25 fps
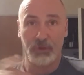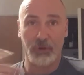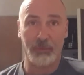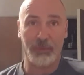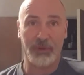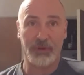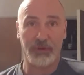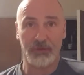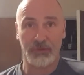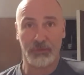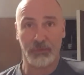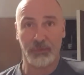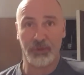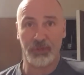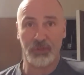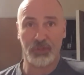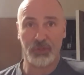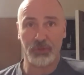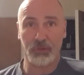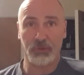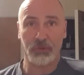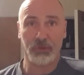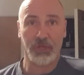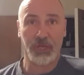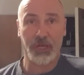only meant to be a
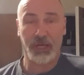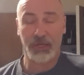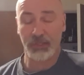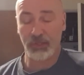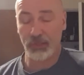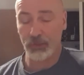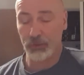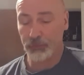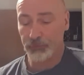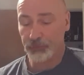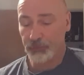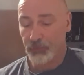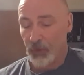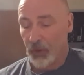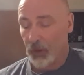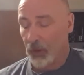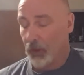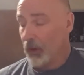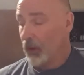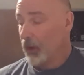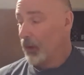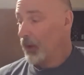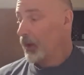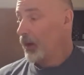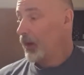short catch up.
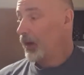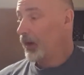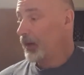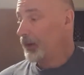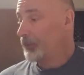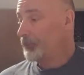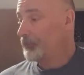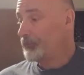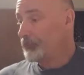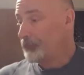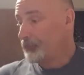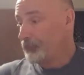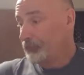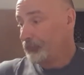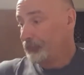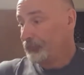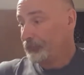They're